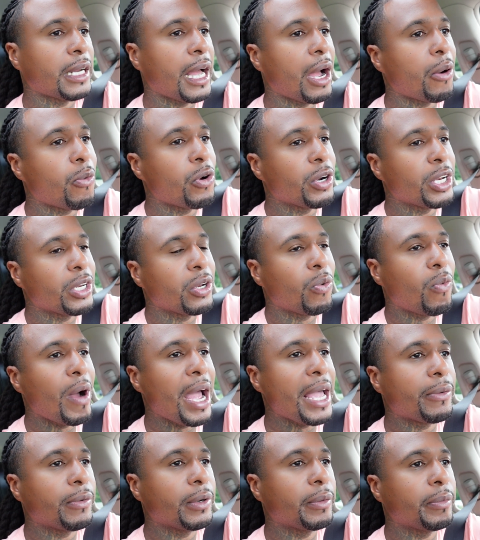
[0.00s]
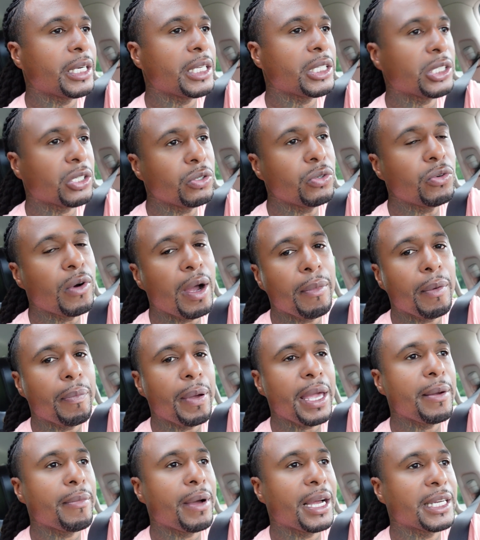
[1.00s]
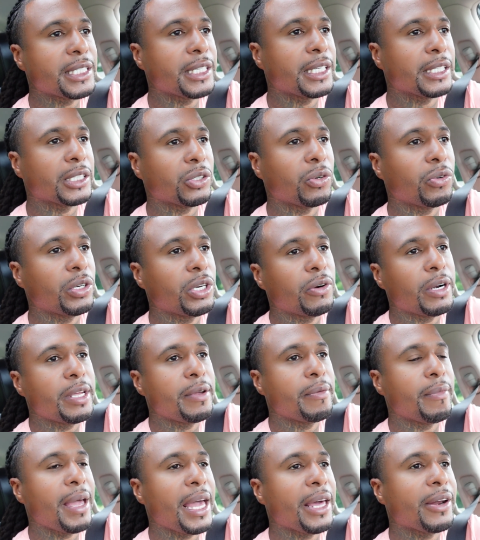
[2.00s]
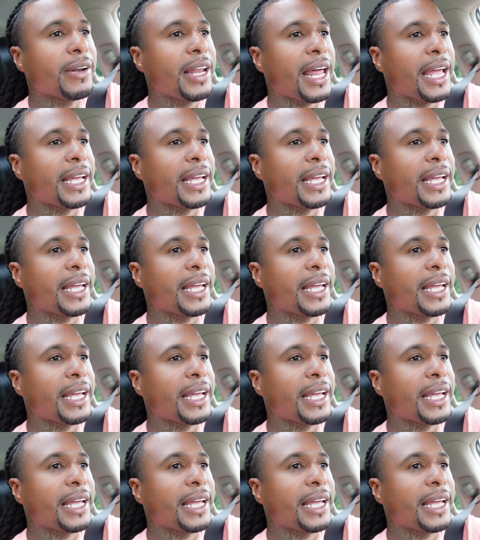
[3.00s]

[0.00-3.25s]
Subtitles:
I wanted a white one, but it's cool. I'ma paint my shit, so it don't even matter.